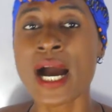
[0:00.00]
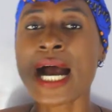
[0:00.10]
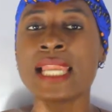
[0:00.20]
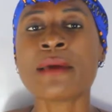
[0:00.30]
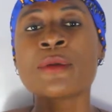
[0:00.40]

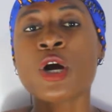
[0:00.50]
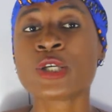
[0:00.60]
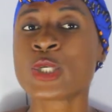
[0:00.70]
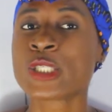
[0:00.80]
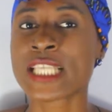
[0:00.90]
And let me
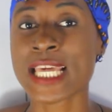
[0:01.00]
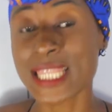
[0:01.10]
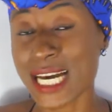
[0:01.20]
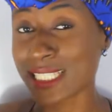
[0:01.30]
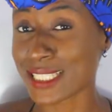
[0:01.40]
also say
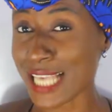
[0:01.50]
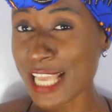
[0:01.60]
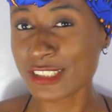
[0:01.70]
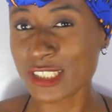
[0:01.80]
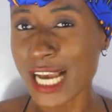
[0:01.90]
that
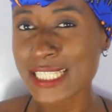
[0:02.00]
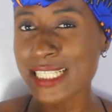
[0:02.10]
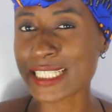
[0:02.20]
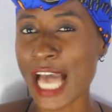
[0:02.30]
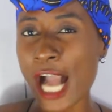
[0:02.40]
size chart
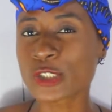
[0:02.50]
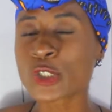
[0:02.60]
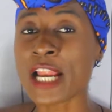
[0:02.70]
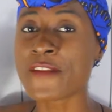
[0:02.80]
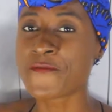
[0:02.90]
is
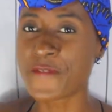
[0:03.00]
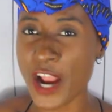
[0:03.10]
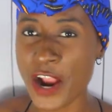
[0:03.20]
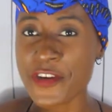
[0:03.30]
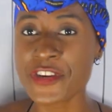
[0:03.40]
actually
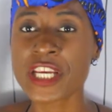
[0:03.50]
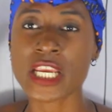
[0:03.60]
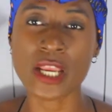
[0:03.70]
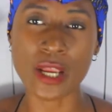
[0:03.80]
very